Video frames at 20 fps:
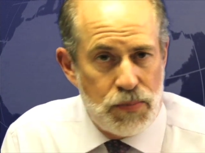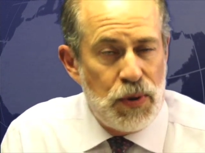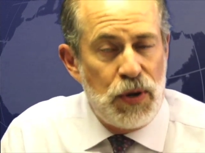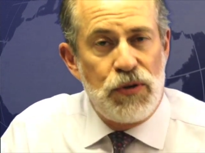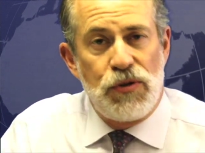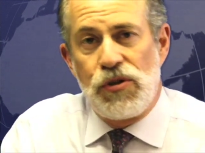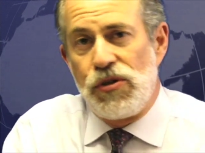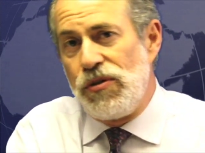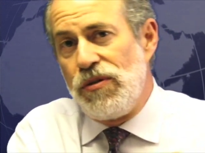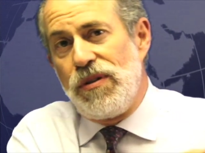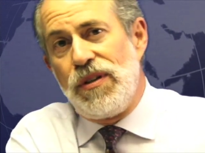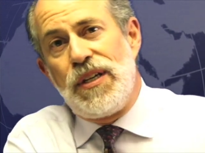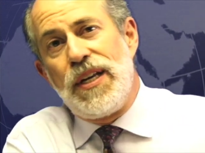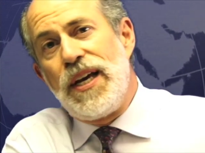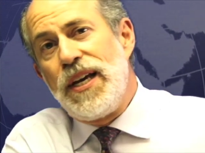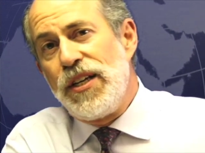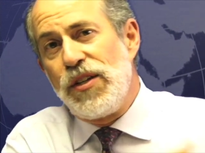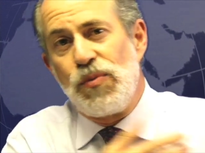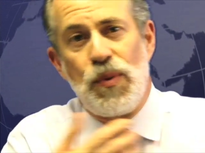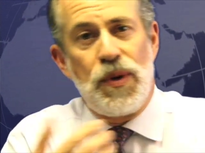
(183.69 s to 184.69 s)
opposed to the
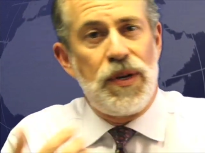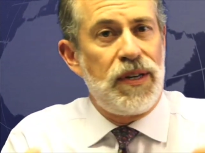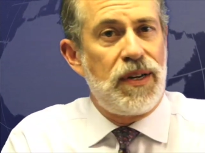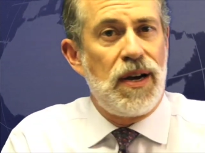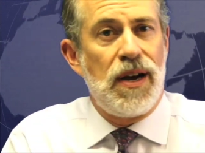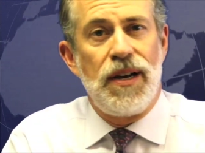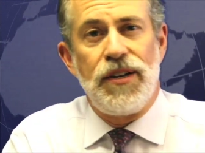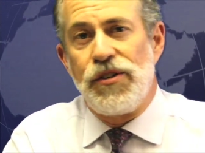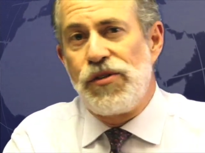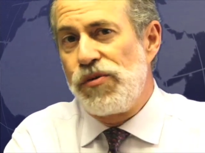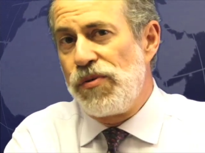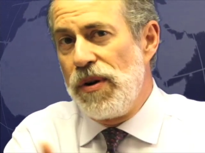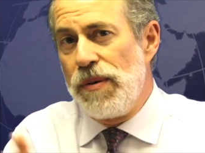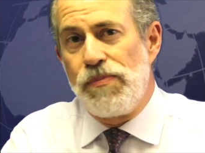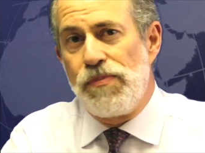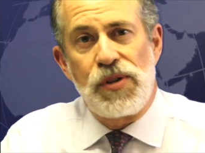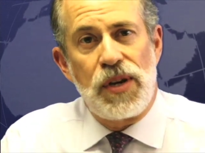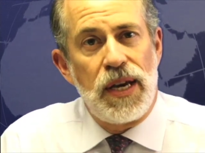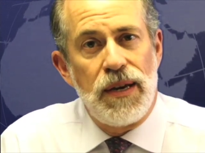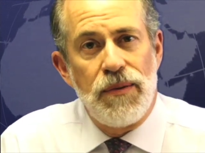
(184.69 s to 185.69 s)
days when
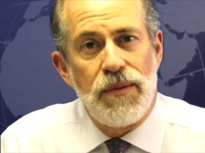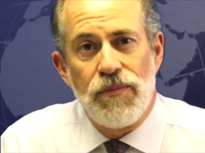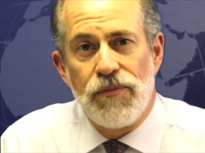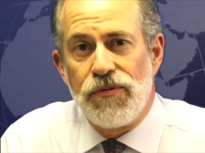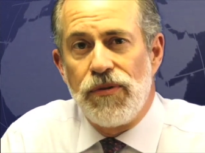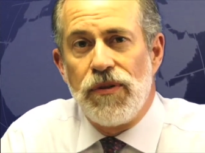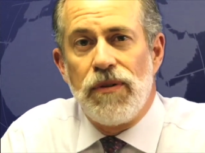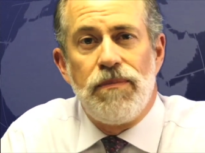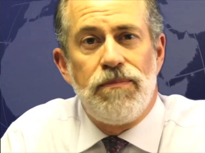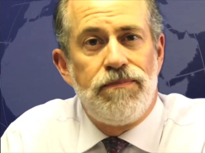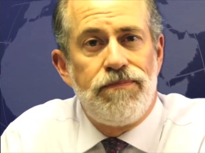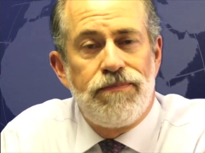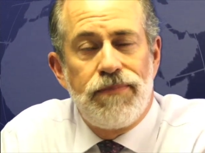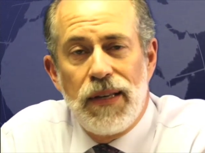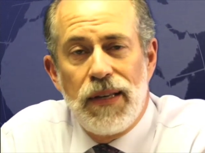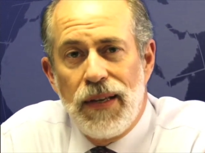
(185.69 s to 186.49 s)
conscripts came from